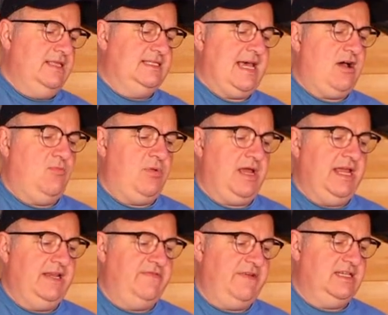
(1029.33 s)
the tail
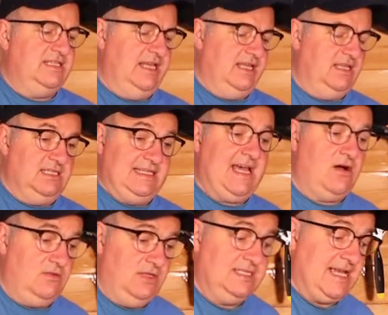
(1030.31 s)
plane fixing
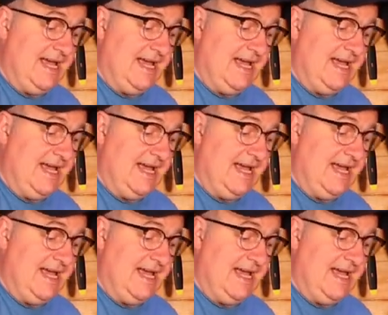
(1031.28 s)
tail the